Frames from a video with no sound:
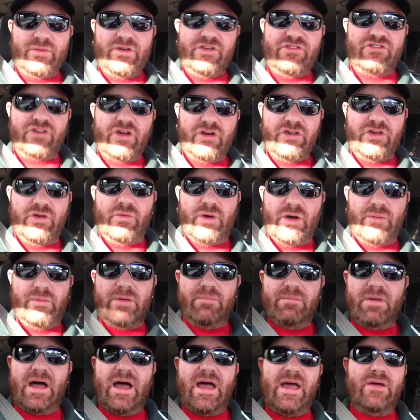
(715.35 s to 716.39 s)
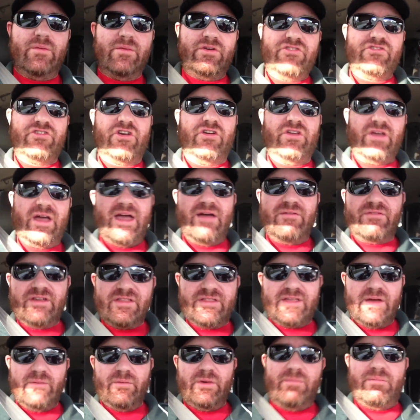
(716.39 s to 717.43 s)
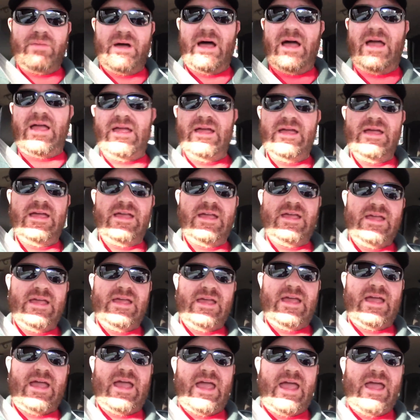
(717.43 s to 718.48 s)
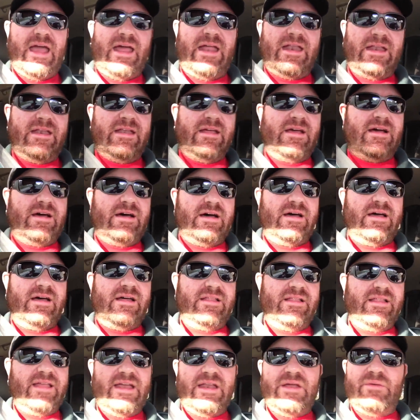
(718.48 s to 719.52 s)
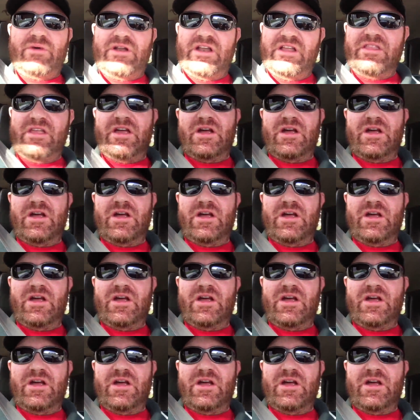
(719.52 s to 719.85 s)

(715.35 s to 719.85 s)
We show you what we buy. We show you everything we buy. And a lady went in